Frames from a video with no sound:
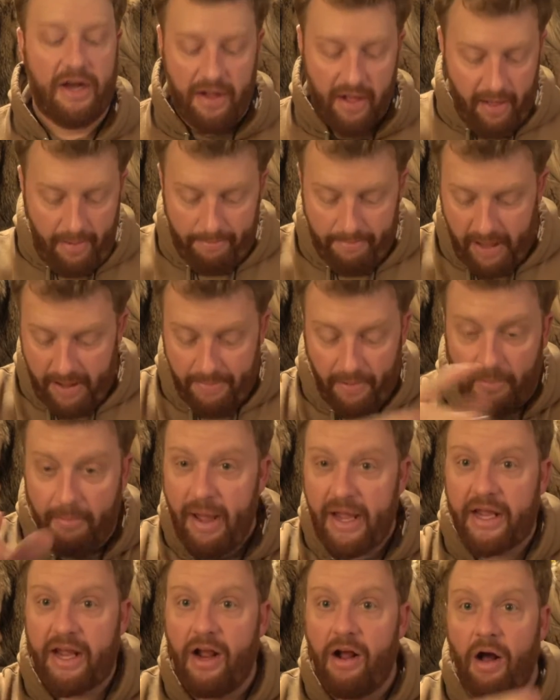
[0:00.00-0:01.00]
and people
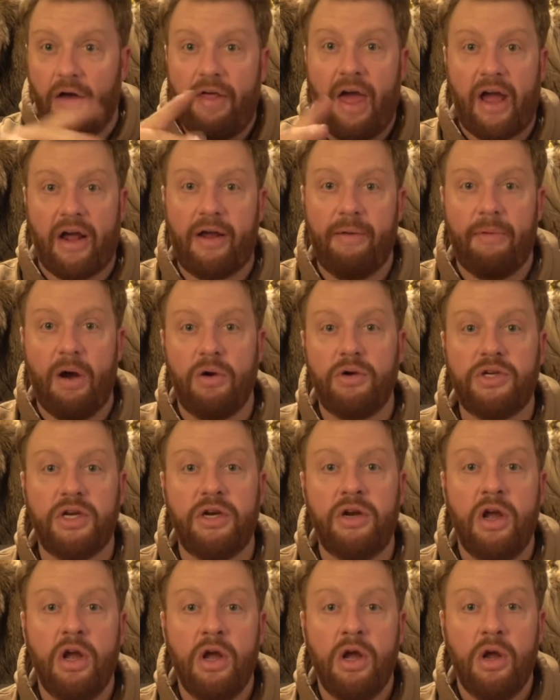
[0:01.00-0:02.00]
making all that
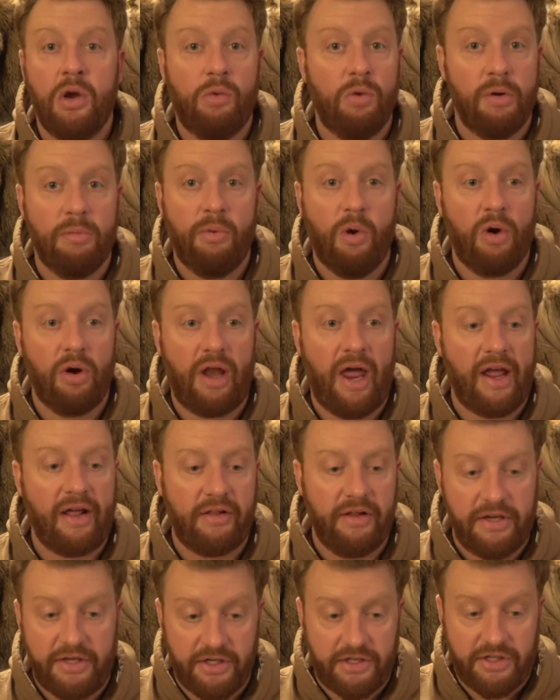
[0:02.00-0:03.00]
commotion were more
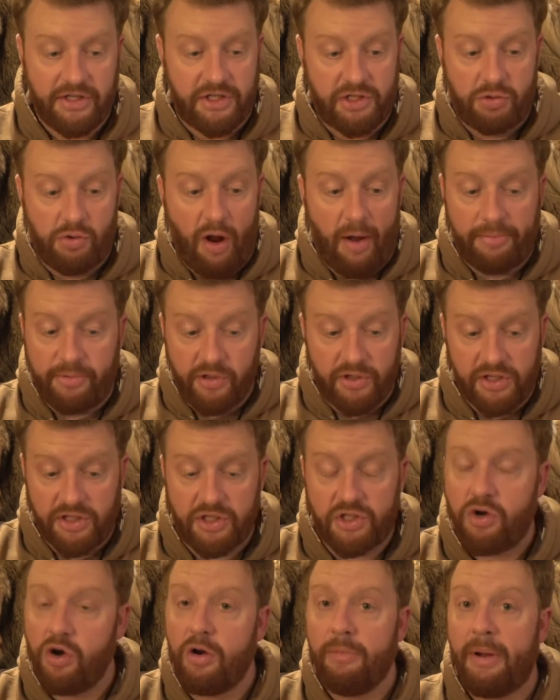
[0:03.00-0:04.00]
likely to disrupt or
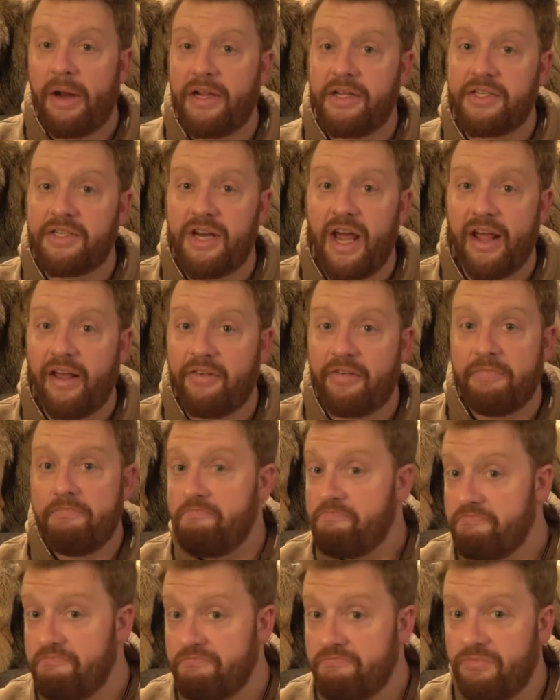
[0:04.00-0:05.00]
disturb any snakes.
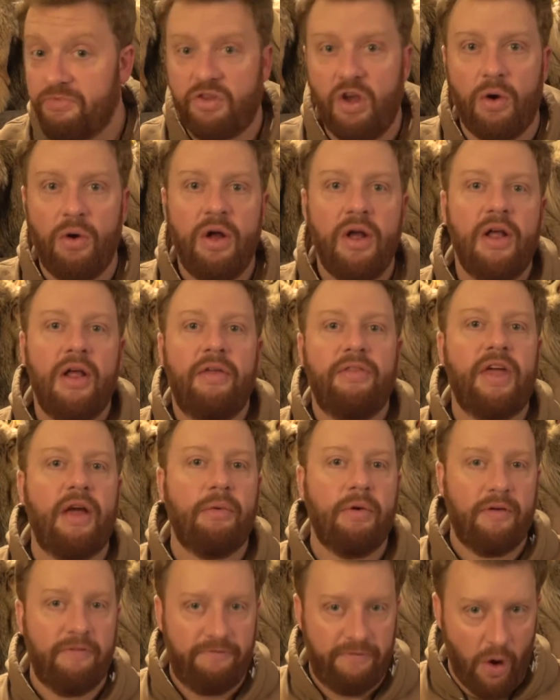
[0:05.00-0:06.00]
So they
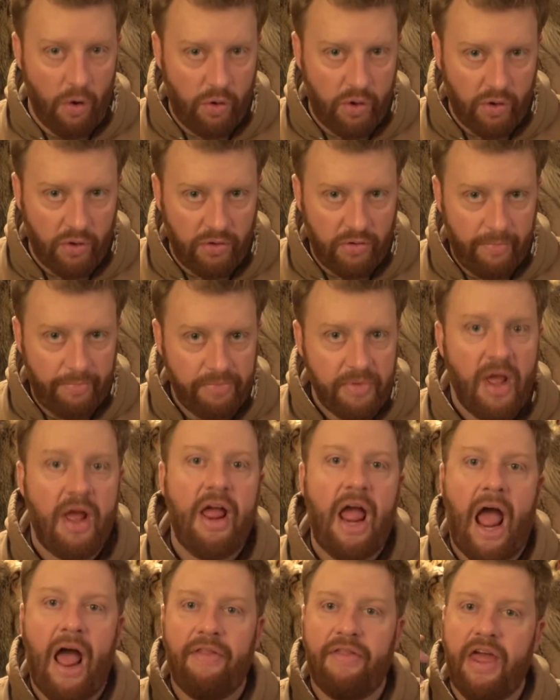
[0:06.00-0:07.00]
were vocal
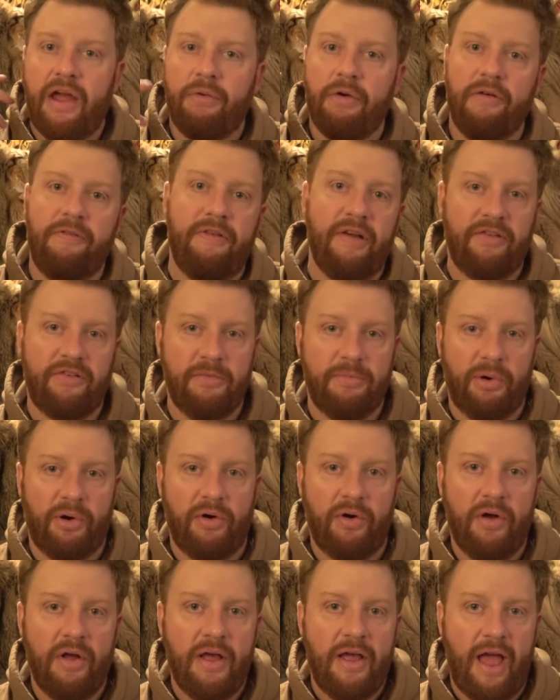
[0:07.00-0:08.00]
and they were
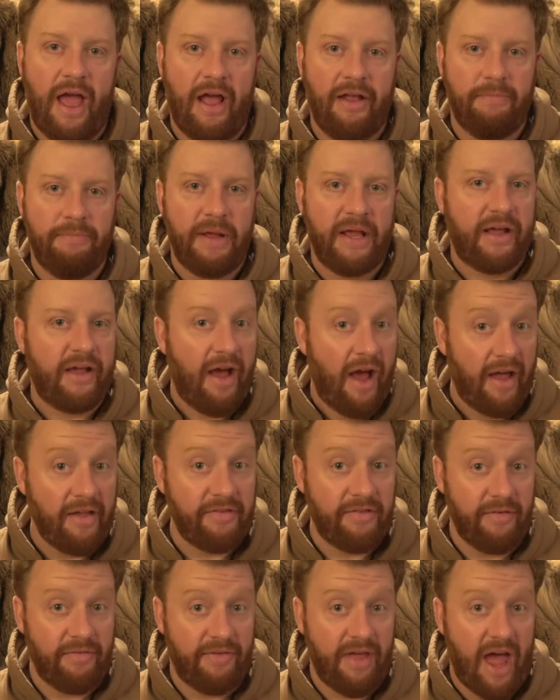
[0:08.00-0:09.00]
visible. And
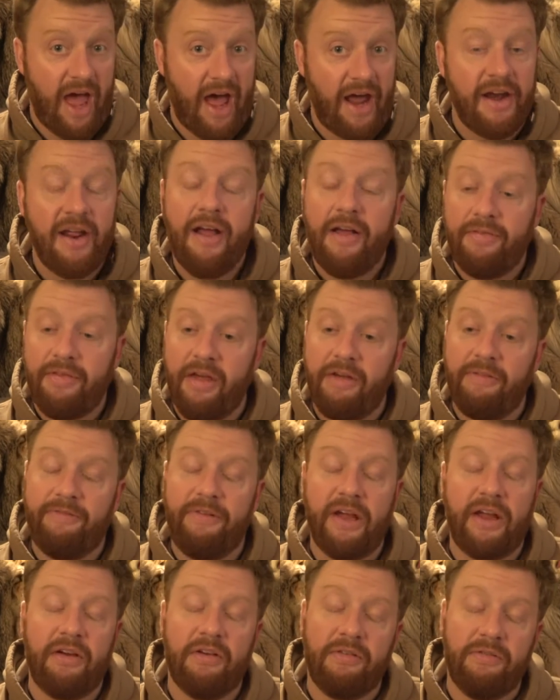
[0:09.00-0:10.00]
because of that, they
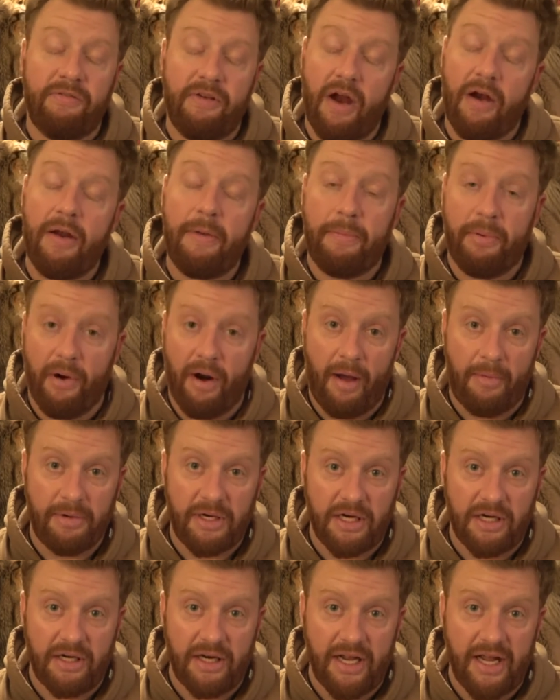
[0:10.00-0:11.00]
figured very
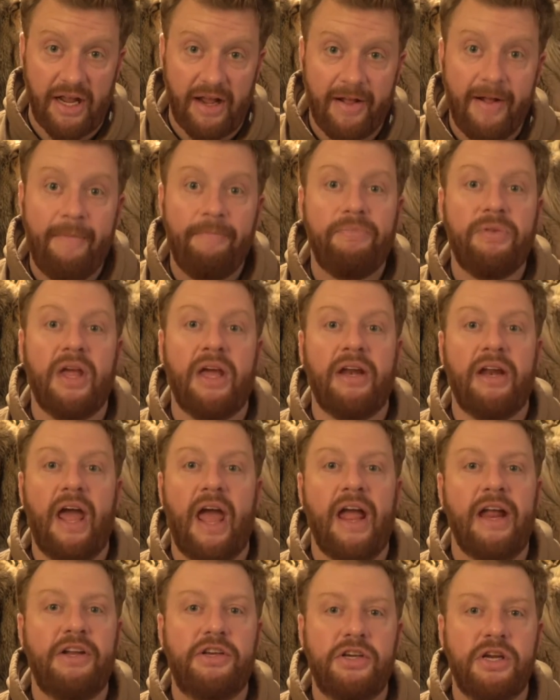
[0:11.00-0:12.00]
prominently in
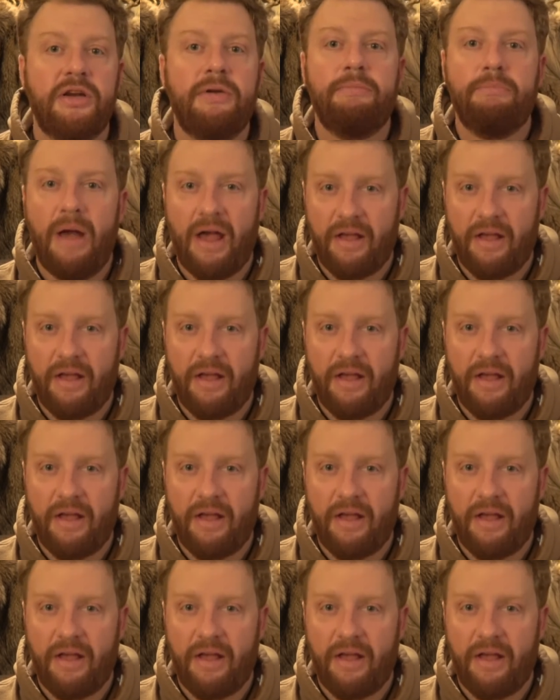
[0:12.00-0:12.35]
ancient